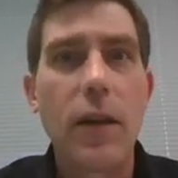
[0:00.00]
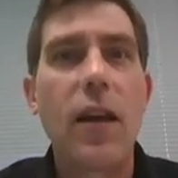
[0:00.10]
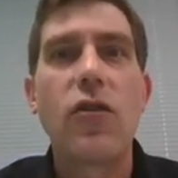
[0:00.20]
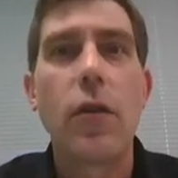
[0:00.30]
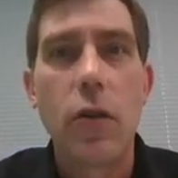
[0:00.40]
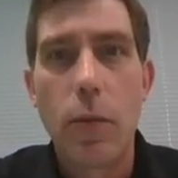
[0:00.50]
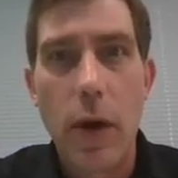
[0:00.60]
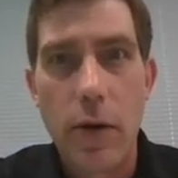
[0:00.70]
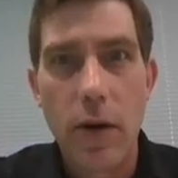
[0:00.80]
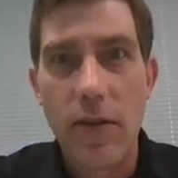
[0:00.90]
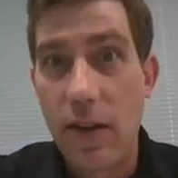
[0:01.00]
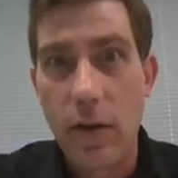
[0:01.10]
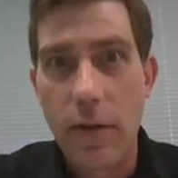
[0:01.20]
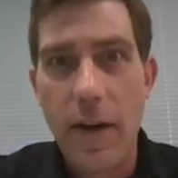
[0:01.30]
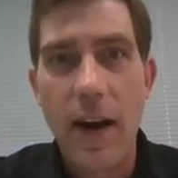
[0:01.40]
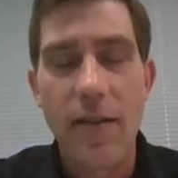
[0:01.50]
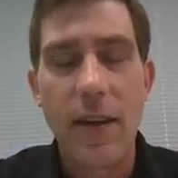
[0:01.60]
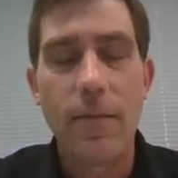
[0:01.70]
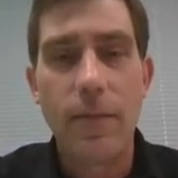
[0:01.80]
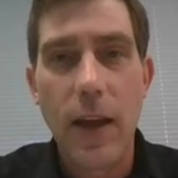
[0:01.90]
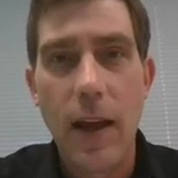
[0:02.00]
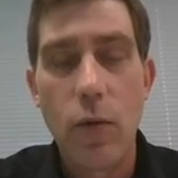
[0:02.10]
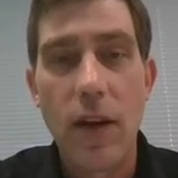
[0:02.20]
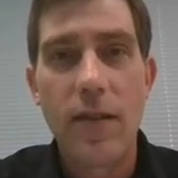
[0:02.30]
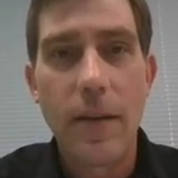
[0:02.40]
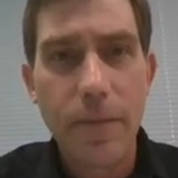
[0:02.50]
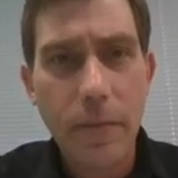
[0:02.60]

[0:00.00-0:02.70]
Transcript: unless your little brother or sister finds it and reads it.